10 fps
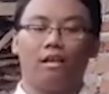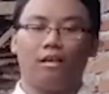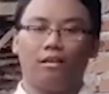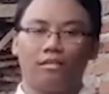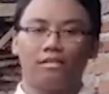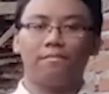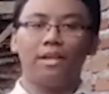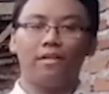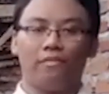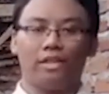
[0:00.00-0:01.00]
its
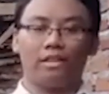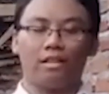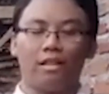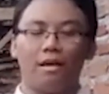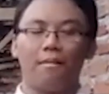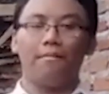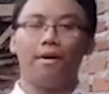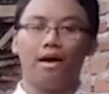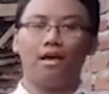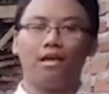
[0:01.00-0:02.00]
benefit
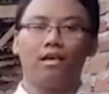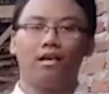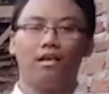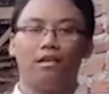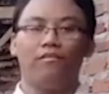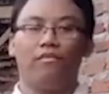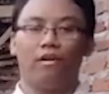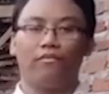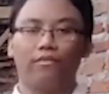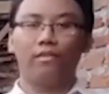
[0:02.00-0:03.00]
by
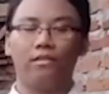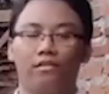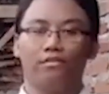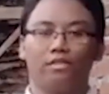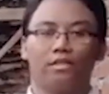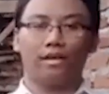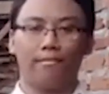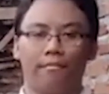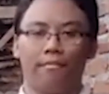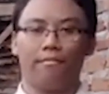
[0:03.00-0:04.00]
involve two
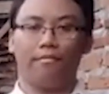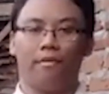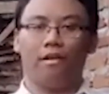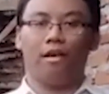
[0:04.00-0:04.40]
steps